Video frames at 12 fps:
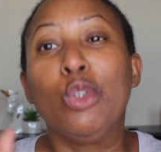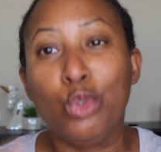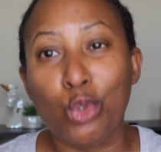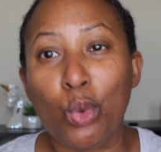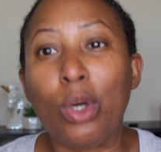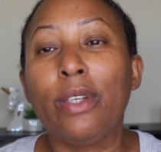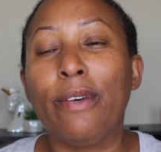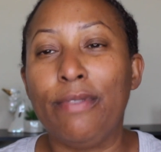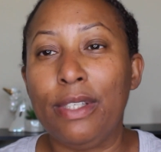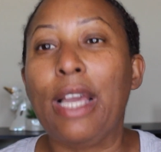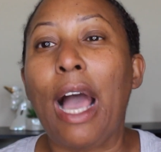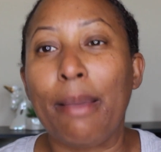during the
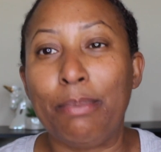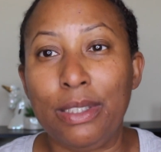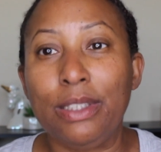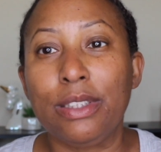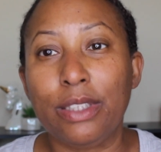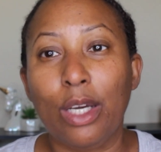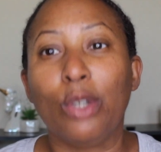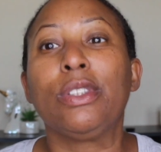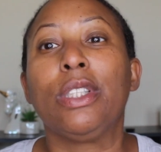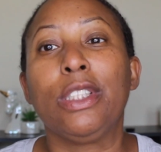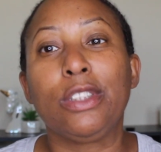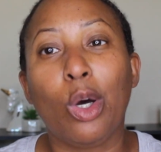VIB
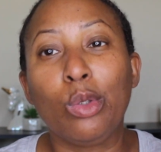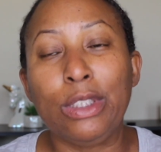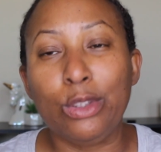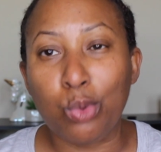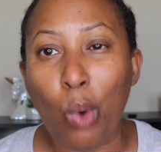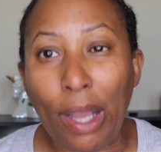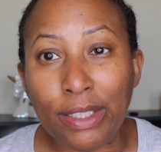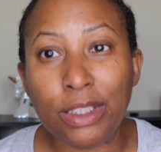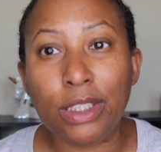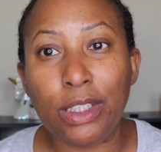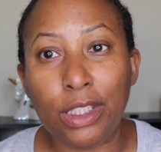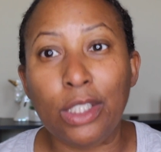sales, and it's only twice
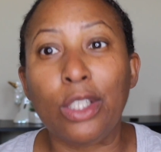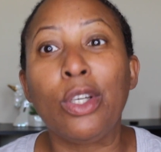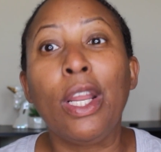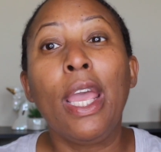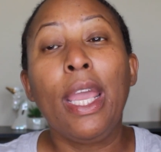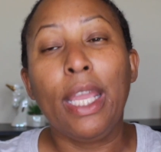a year,